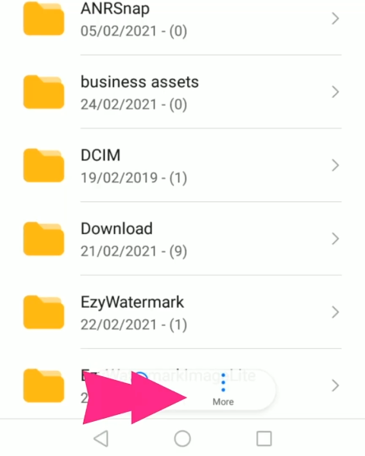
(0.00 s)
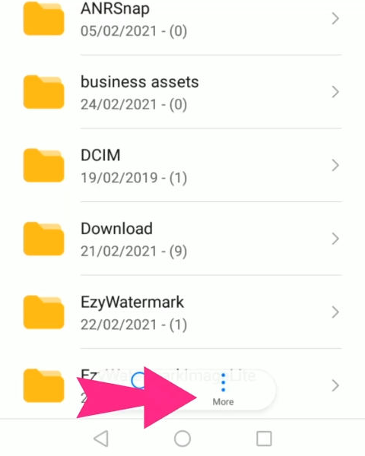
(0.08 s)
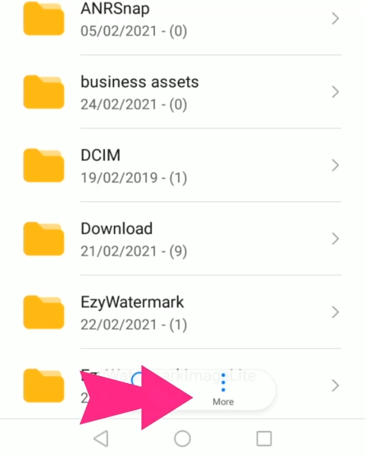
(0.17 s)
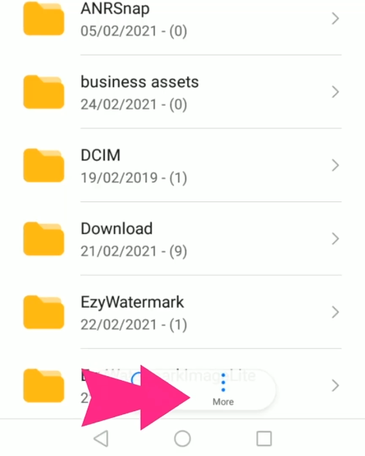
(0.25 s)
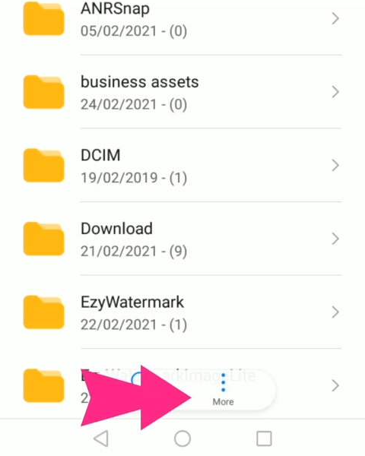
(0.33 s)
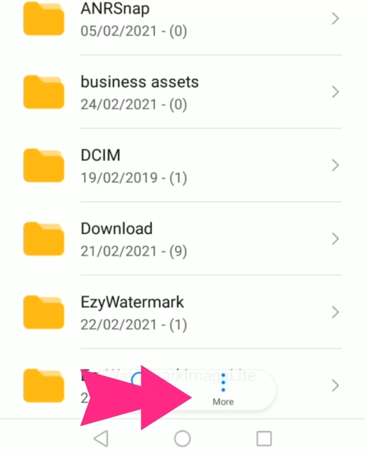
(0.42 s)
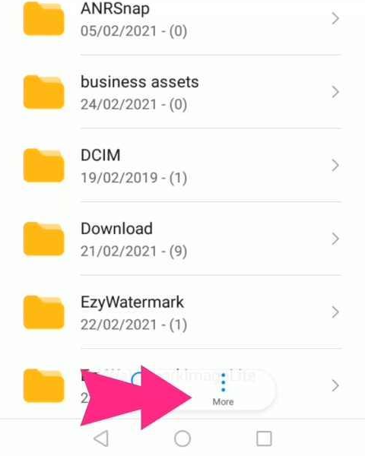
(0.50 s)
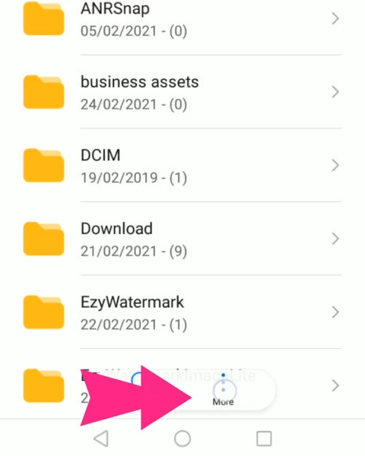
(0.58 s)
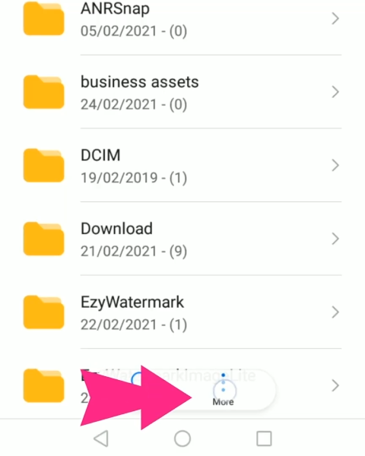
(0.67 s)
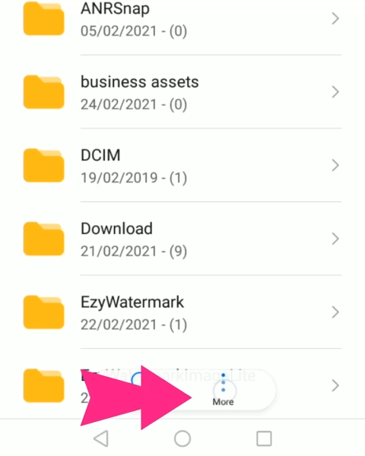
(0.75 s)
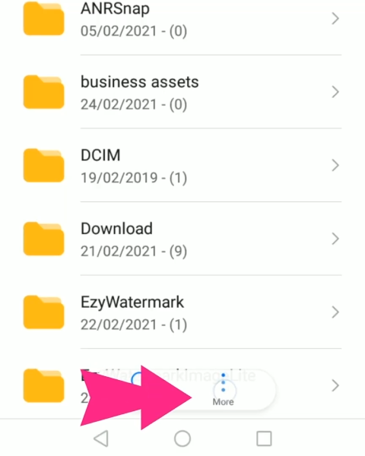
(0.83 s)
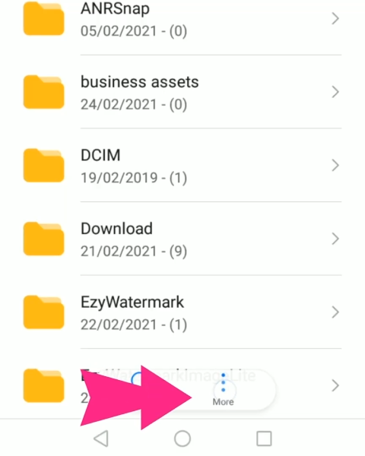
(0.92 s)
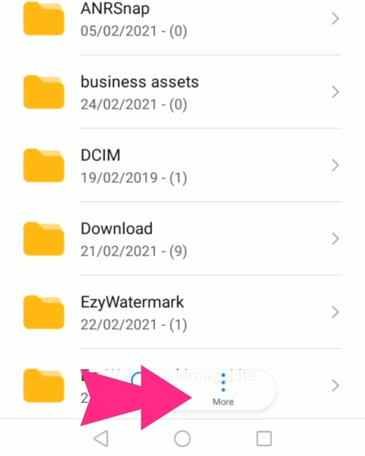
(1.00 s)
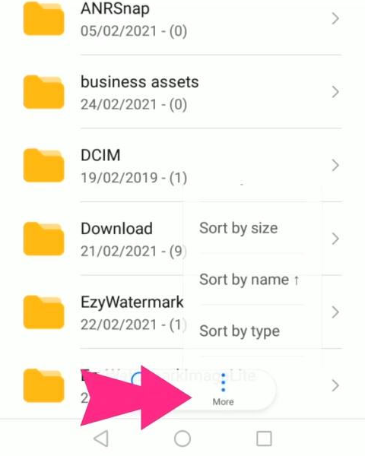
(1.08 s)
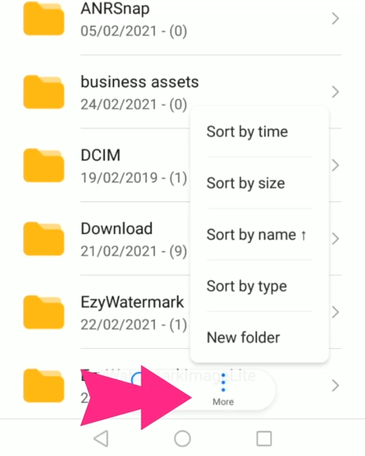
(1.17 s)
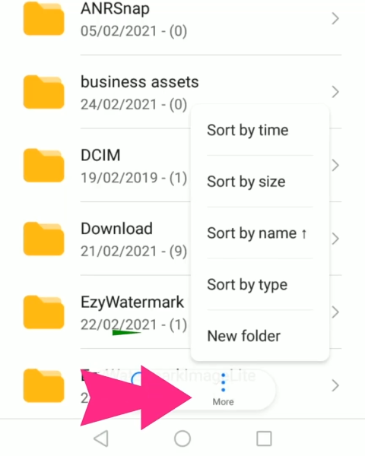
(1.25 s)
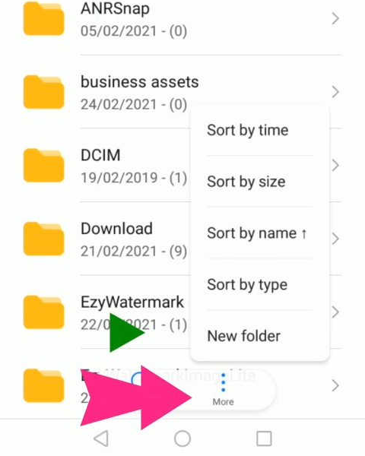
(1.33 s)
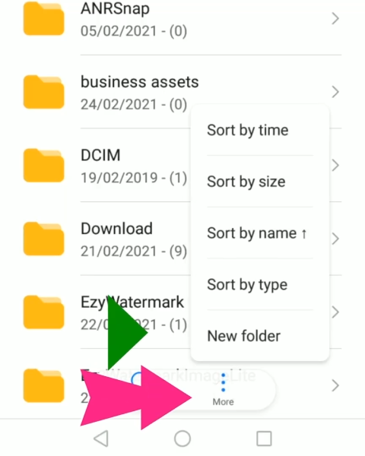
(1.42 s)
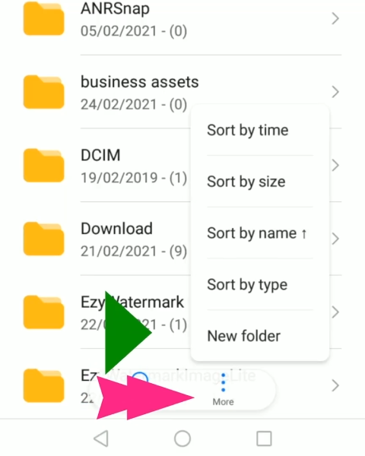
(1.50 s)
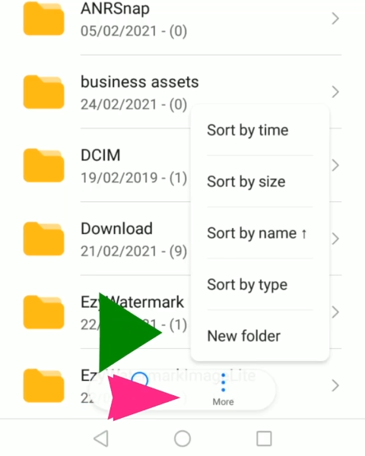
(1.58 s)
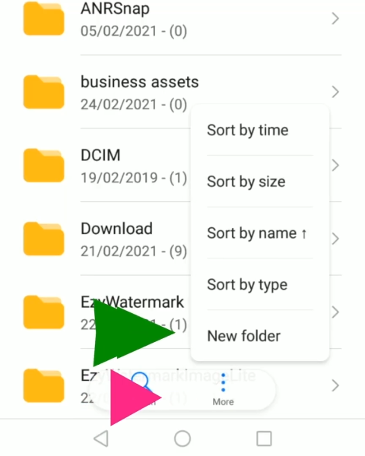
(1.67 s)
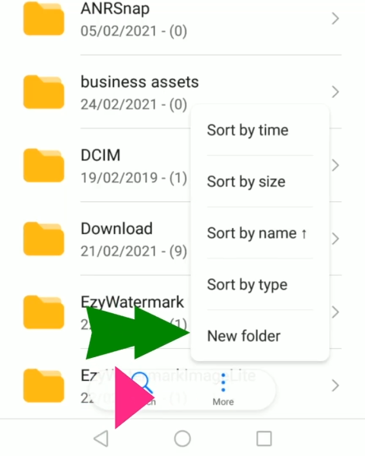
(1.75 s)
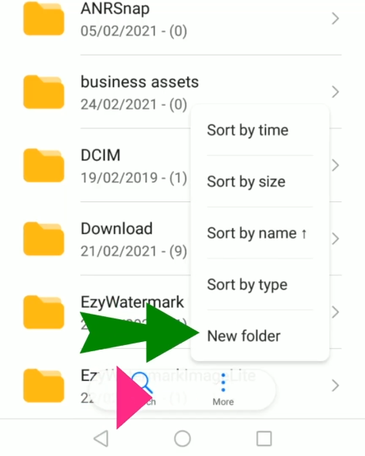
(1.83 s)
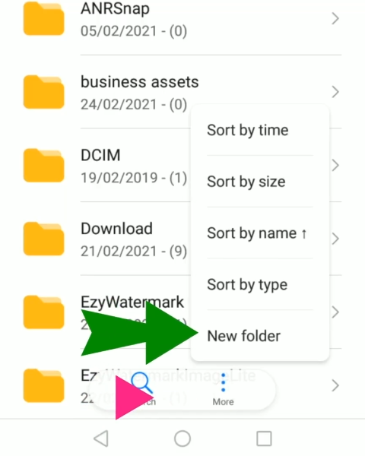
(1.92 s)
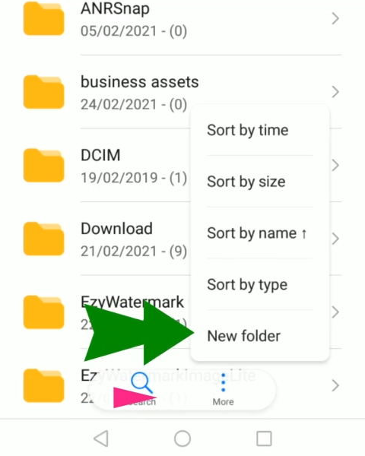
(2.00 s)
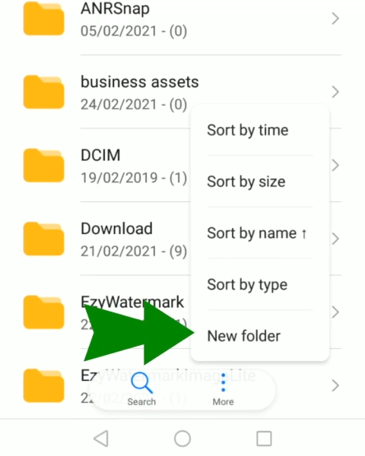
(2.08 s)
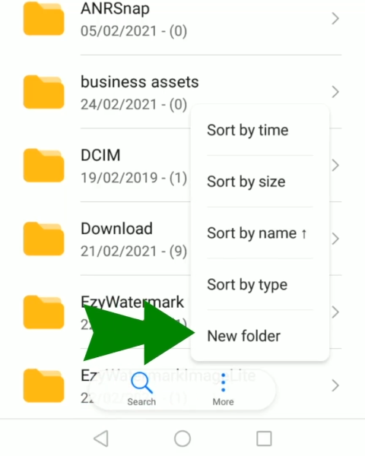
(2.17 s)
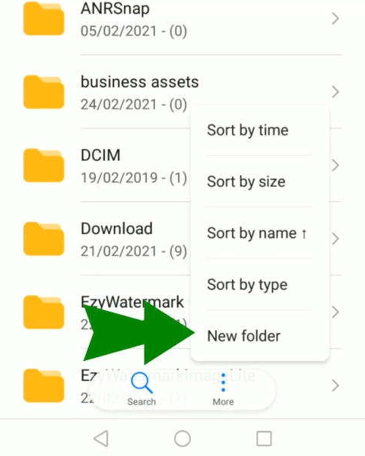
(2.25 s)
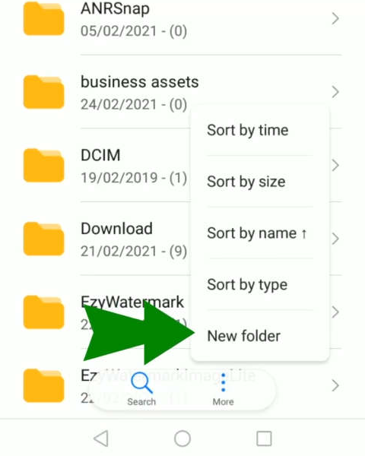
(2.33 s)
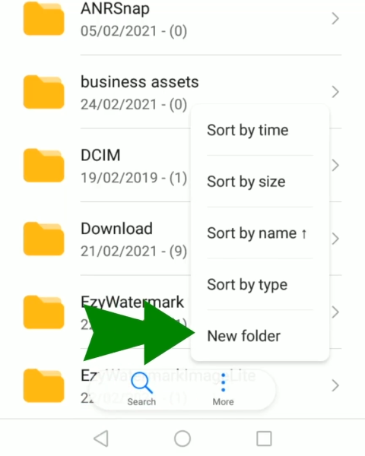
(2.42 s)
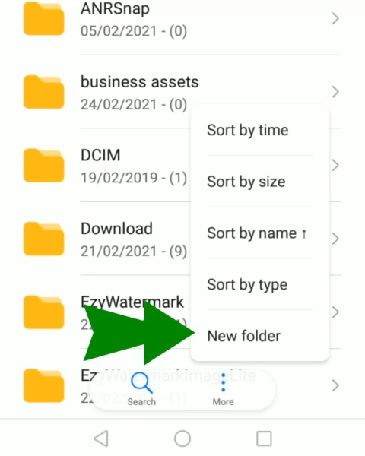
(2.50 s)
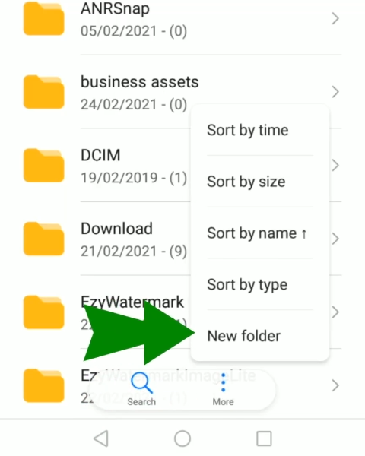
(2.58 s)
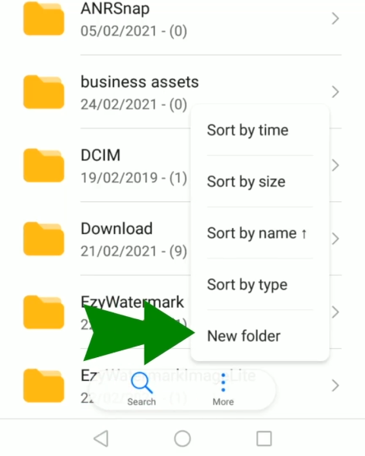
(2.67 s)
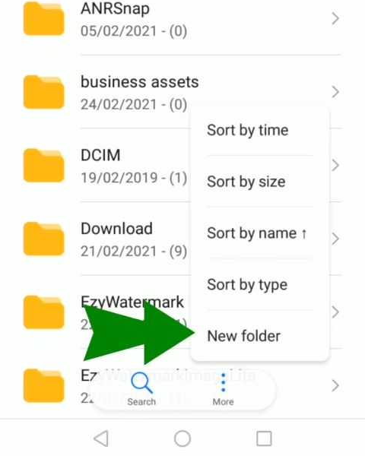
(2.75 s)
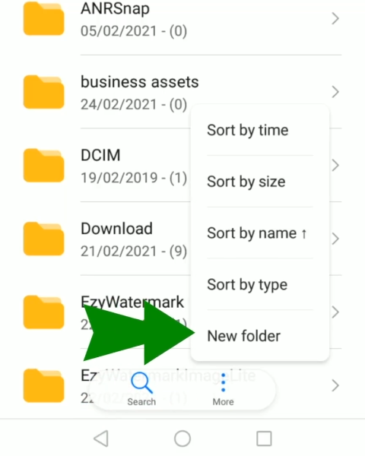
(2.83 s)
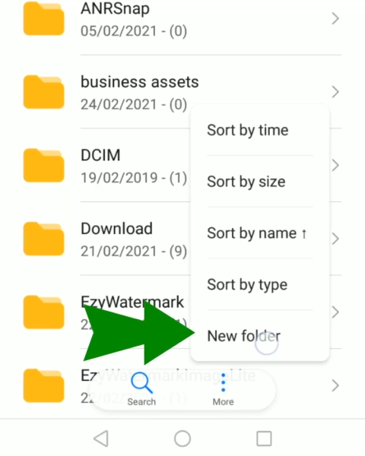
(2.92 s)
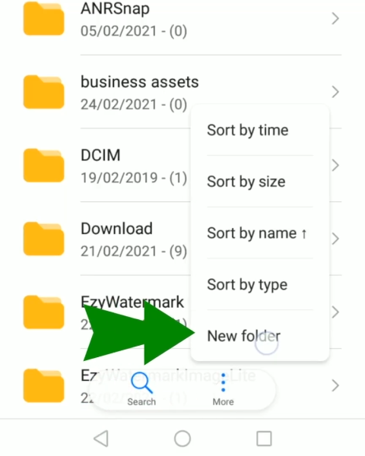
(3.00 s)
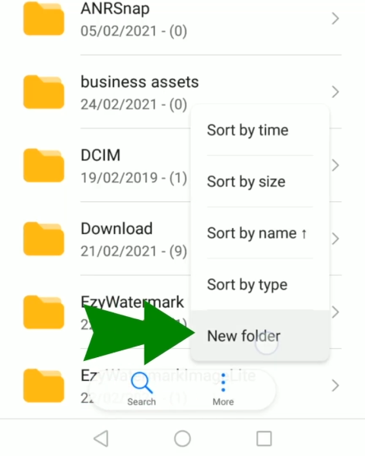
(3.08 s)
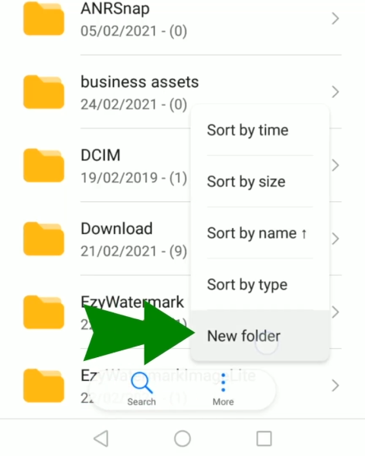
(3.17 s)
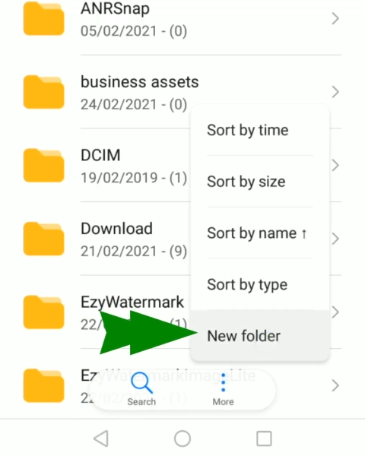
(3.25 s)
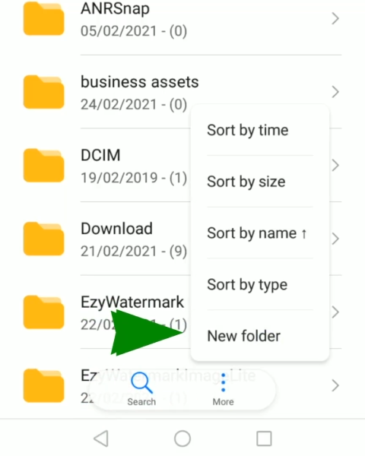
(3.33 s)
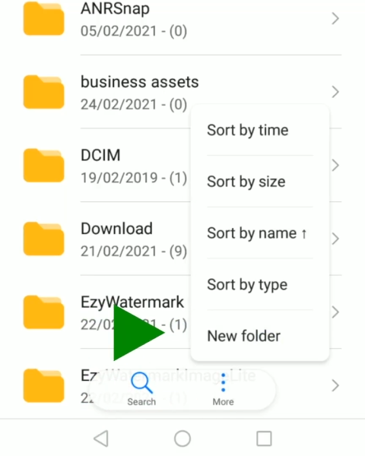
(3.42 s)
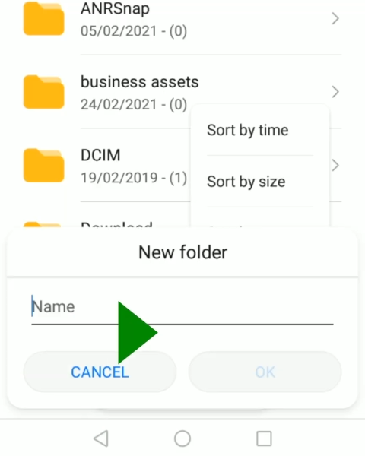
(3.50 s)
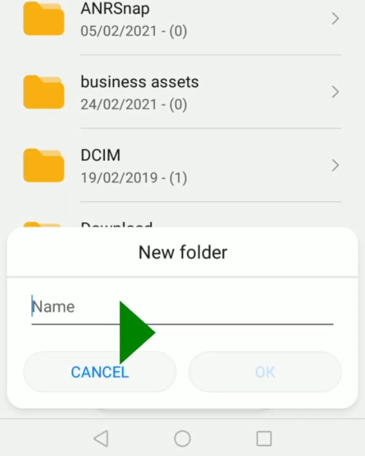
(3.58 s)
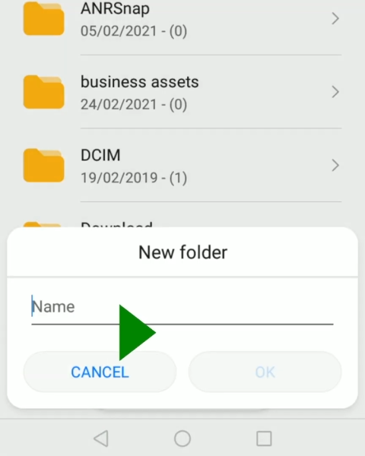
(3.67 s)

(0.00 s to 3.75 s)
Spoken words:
(no speaker visible)